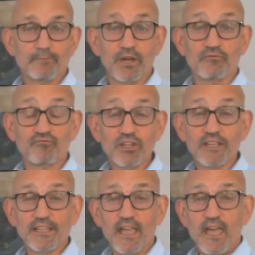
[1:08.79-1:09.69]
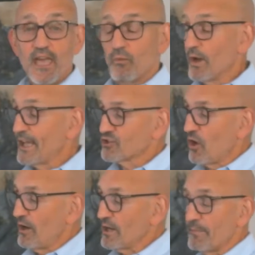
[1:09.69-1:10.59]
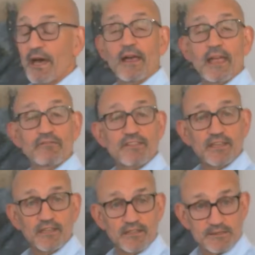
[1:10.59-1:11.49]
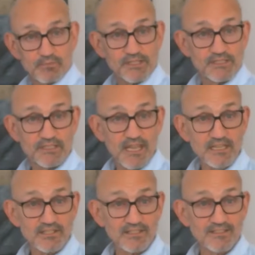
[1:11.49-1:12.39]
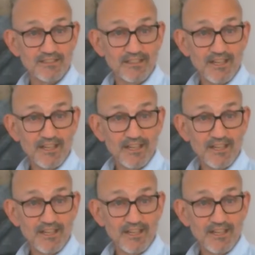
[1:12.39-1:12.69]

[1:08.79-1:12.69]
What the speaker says: But really, when I talk about everything in this presentation,